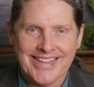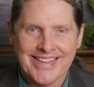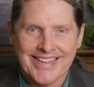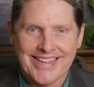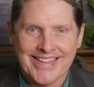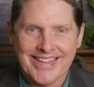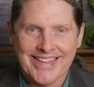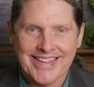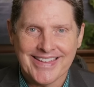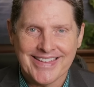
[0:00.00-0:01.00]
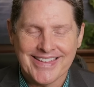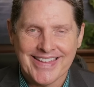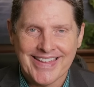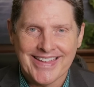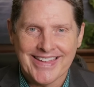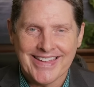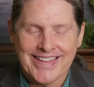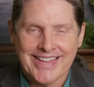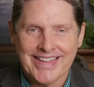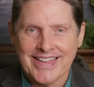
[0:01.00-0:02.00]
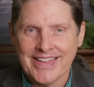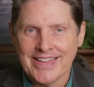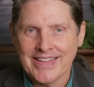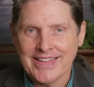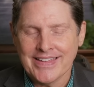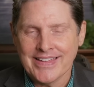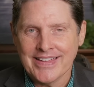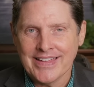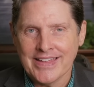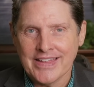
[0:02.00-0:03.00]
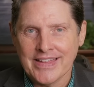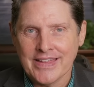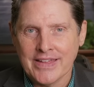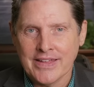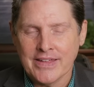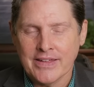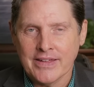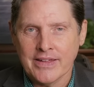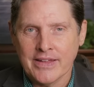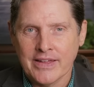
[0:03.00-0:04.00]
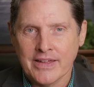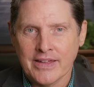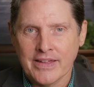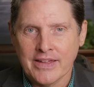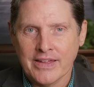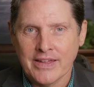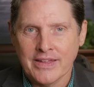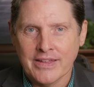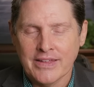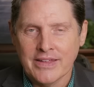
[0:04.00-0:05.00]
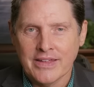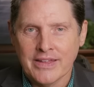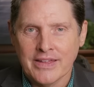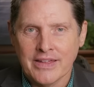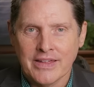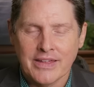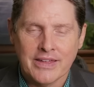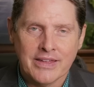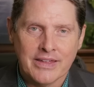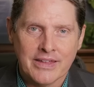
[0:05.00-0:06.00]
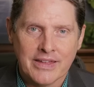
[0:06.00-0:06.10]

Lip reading: The person shown says nothing.